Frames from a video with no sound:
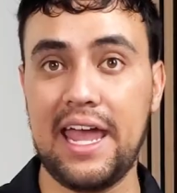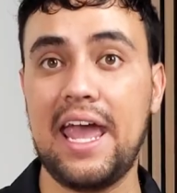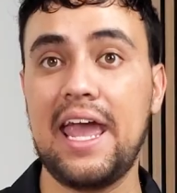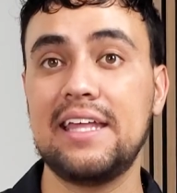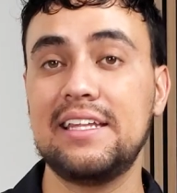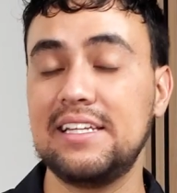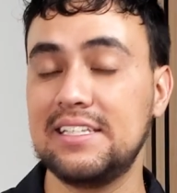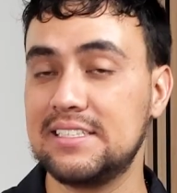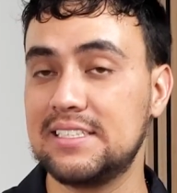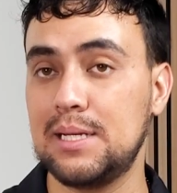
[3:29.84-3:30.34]

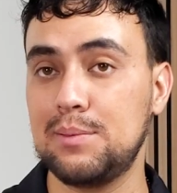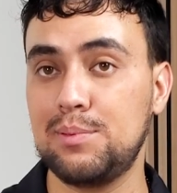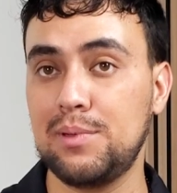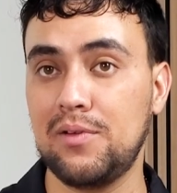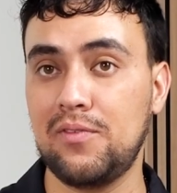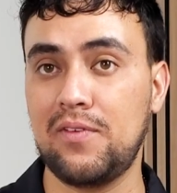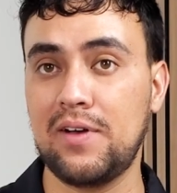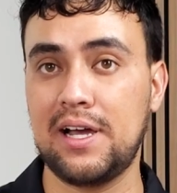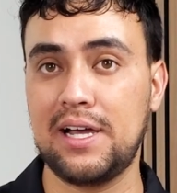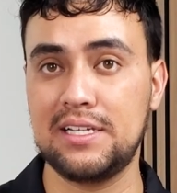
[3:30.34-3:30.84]
and
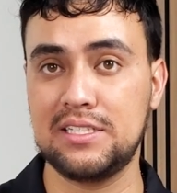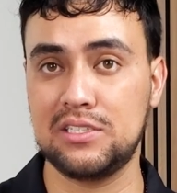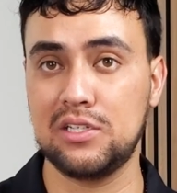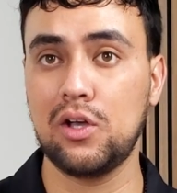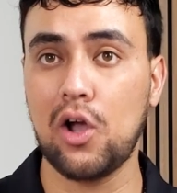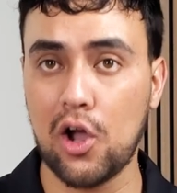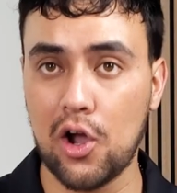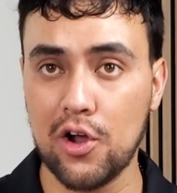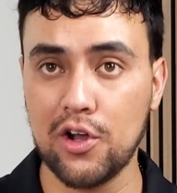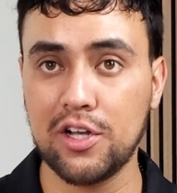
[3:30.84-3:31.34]
exemplifies
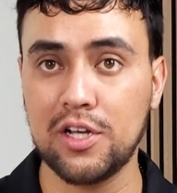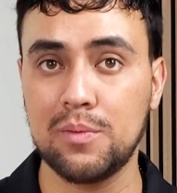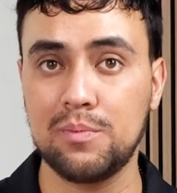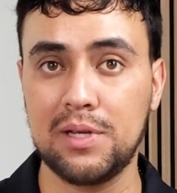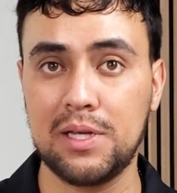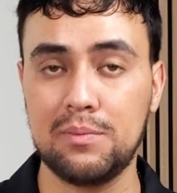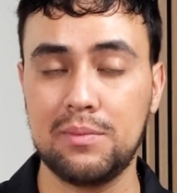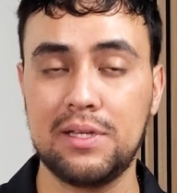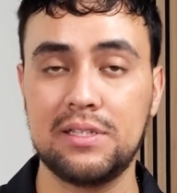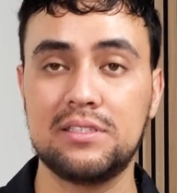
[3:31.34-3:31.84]
our
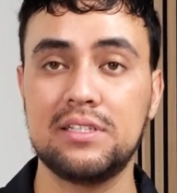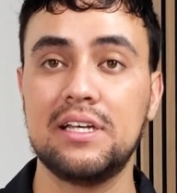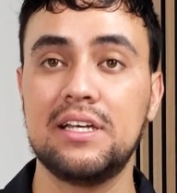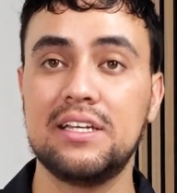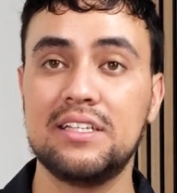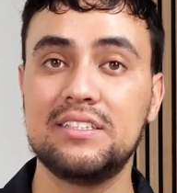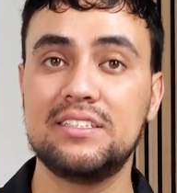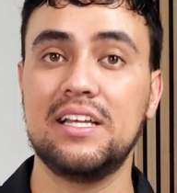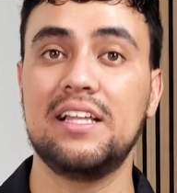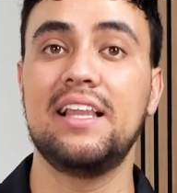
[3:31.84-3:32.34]
commitment
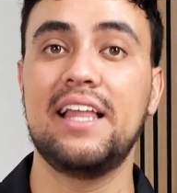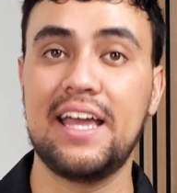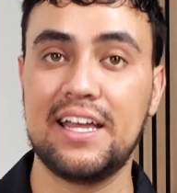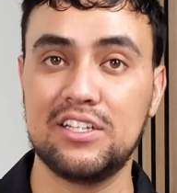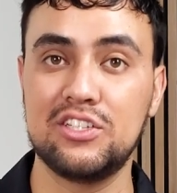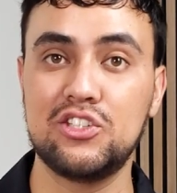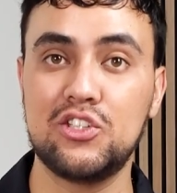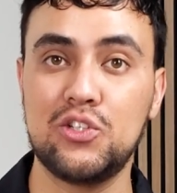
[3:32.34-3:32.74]
to land